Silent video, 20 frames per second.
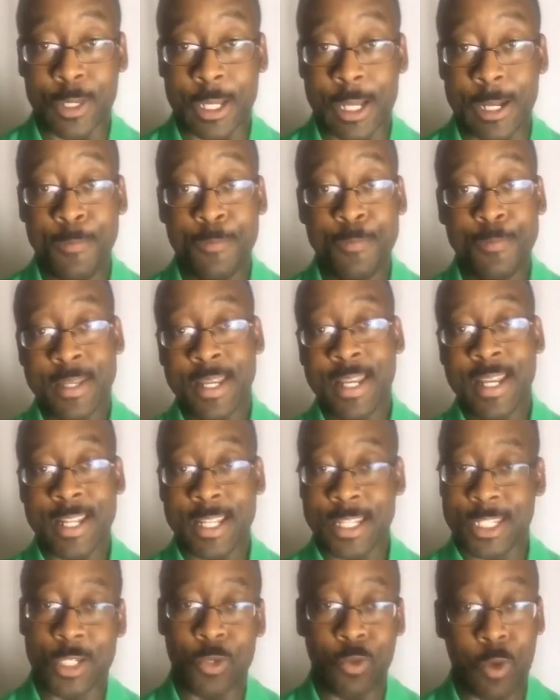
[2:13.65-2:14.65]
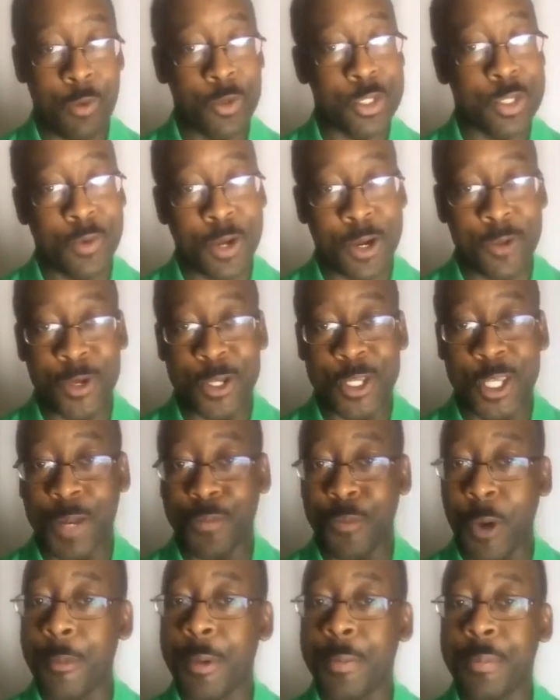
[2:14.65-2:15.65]
Okay, this is Durell with your
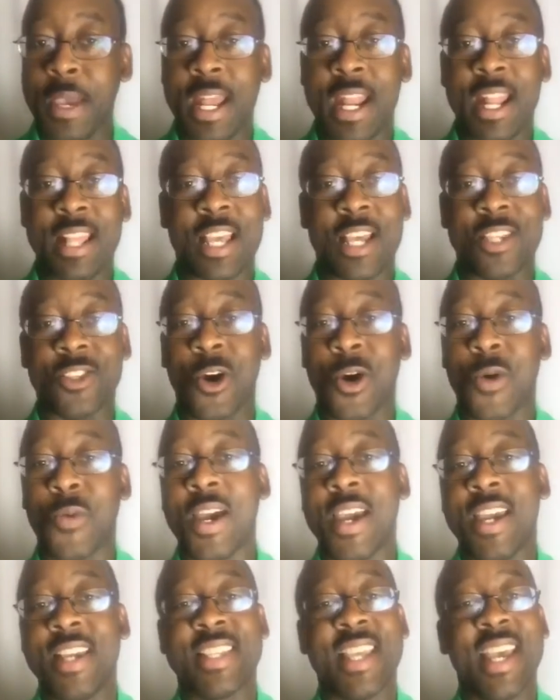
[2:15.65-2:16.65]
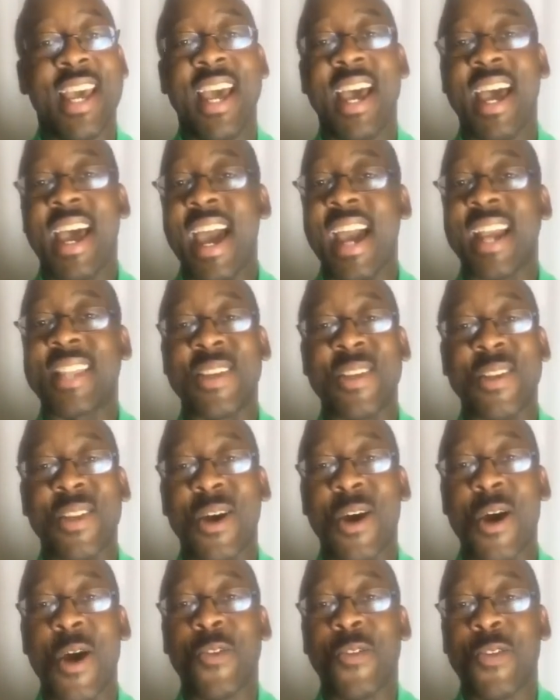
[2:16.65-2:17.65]
Motivational Moment, man. And as always, act in
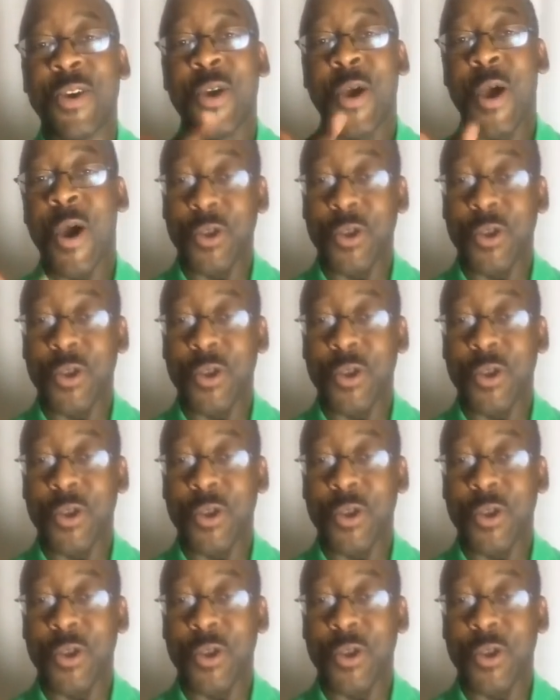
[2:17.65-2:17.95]
love.